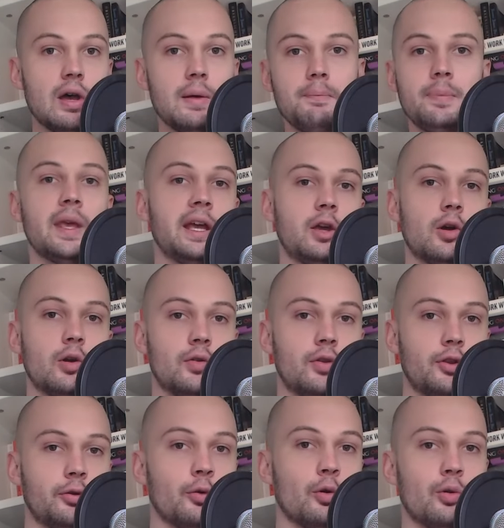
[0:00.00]
It goes
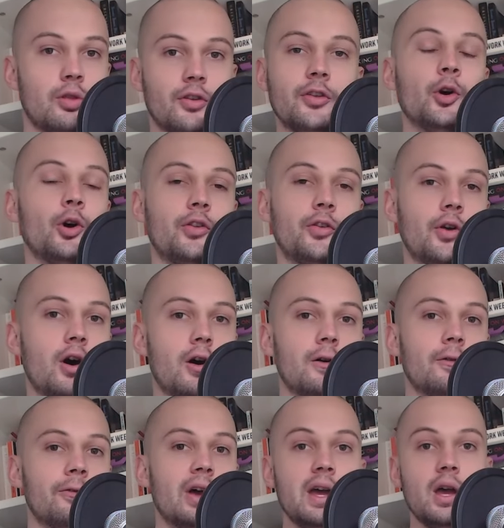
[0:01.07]
through the sorts of
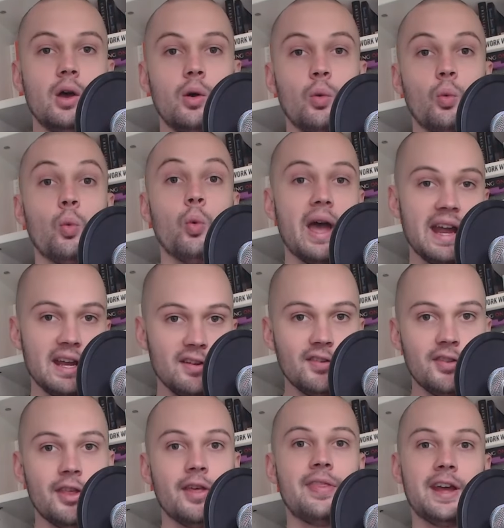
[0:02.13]
ways that
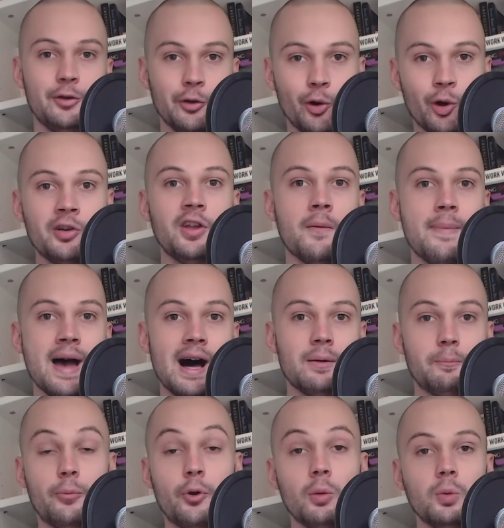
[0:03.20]
they talked about
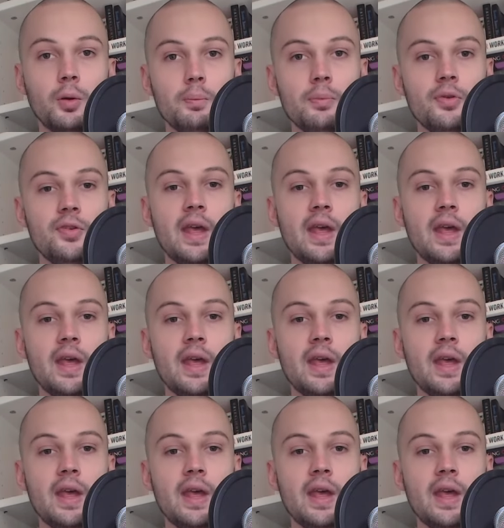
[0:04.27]
problems,